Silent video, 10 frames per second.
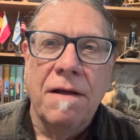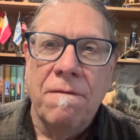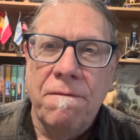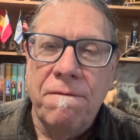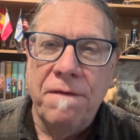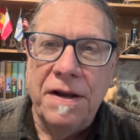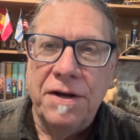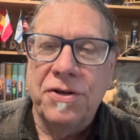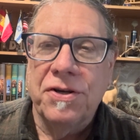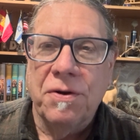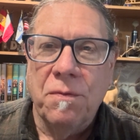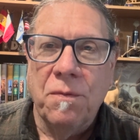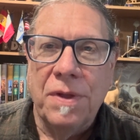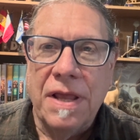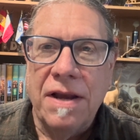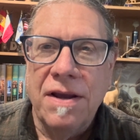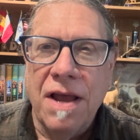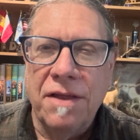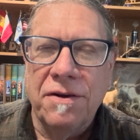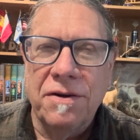finished with
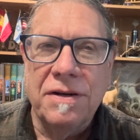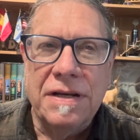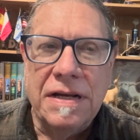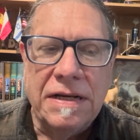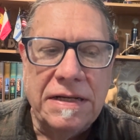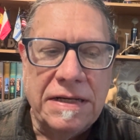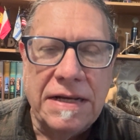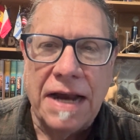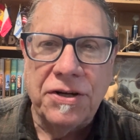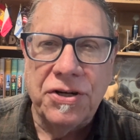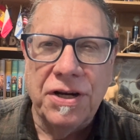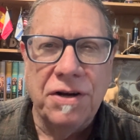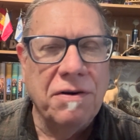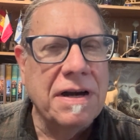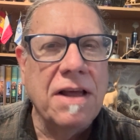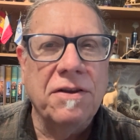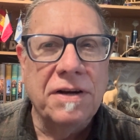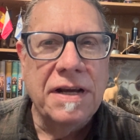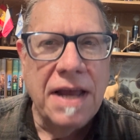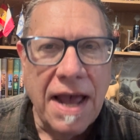another section or another
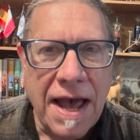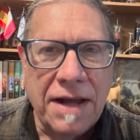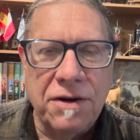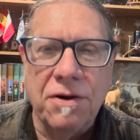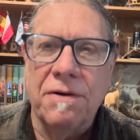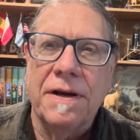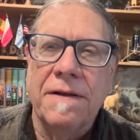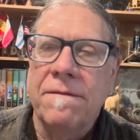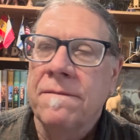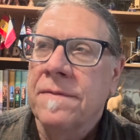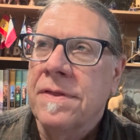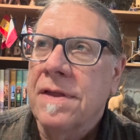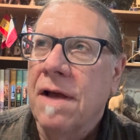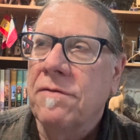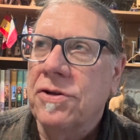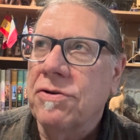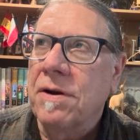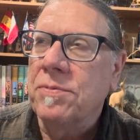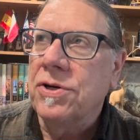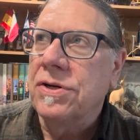category of the
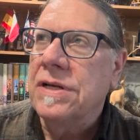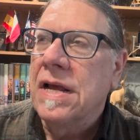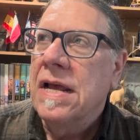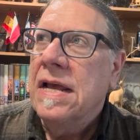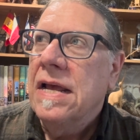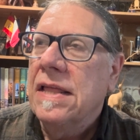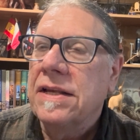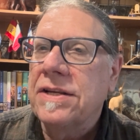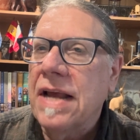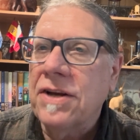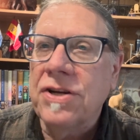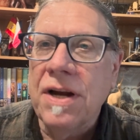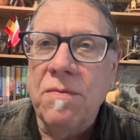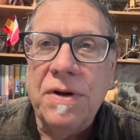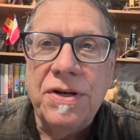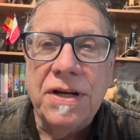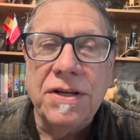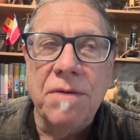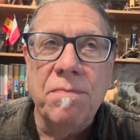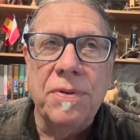scriptures. And the section that we
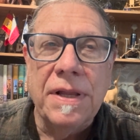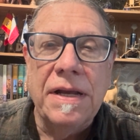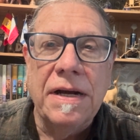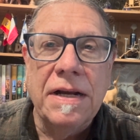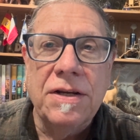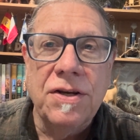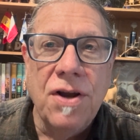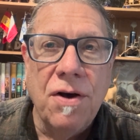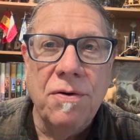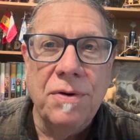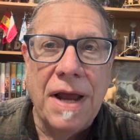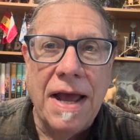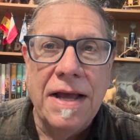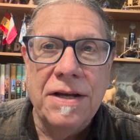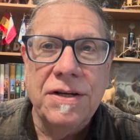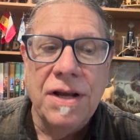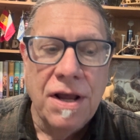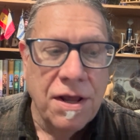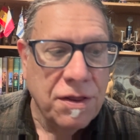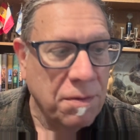just completed is known as
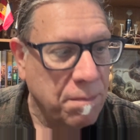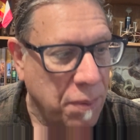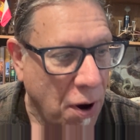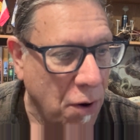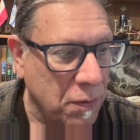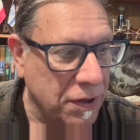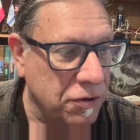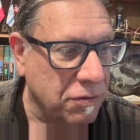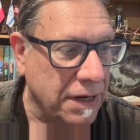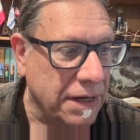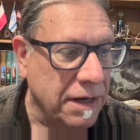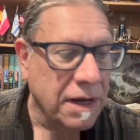the poetry